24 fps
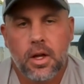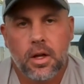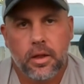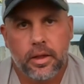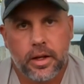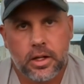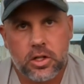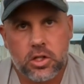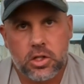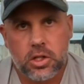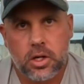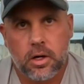
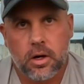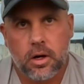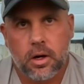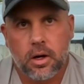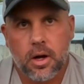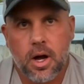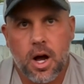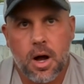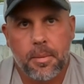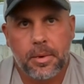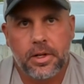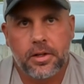They share a
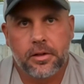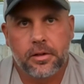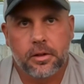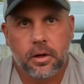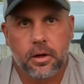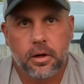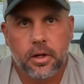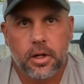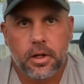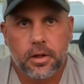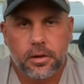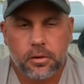common
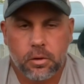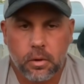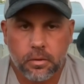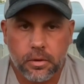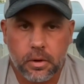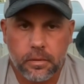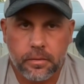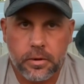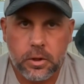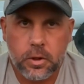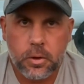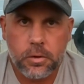circuit. So if
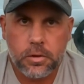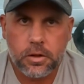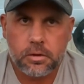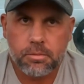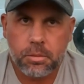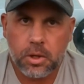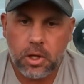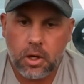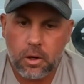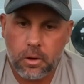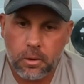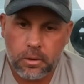the fuse is
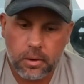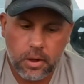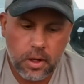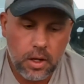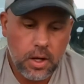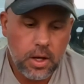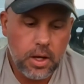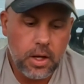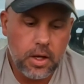blown,